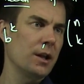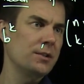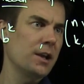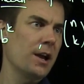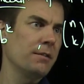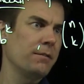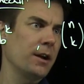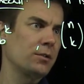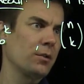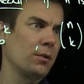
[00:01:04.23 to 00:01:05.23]
It's n
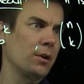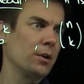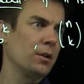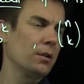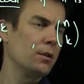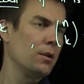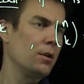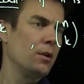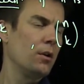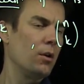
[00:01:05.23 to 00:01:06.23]
factorial
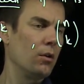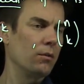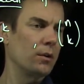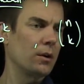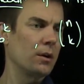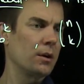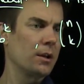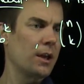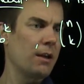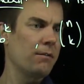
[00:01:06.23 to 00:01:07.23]
over
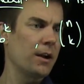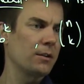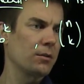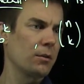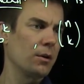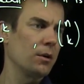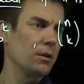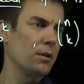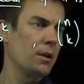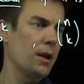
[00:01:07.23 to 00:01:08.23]
k
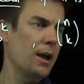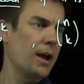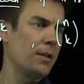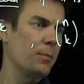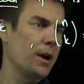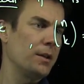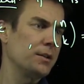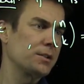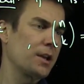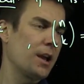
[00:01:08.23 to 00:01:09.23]
factorial n
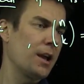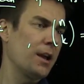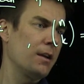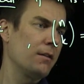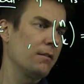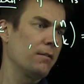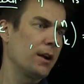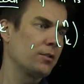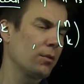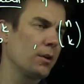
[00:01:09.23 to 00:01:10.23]
minus k
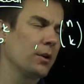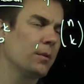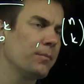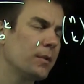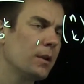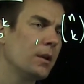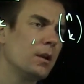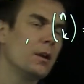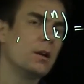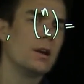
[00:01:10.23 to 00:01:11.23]
factorial.
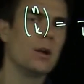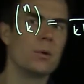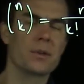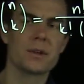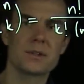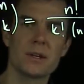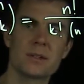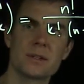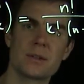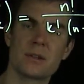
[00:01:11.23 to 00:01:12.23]
And what this
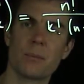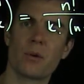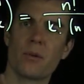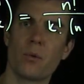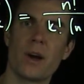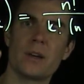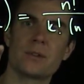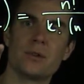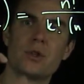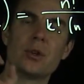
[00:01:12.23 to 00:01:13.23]
is, is the number of ways
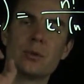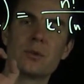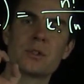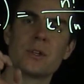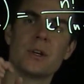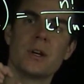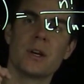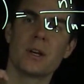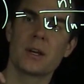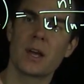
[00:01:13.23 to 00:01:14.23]
to choose
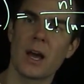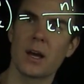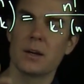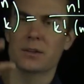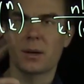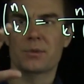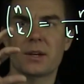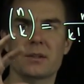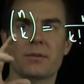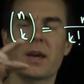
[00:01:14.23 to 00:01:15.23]
k,
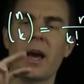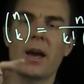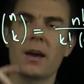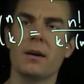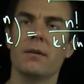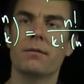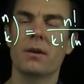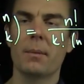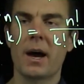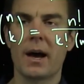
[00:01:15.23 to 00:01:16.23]
subsets of k
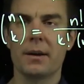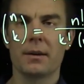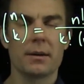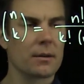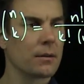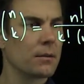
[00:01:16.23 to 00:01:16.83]
from n.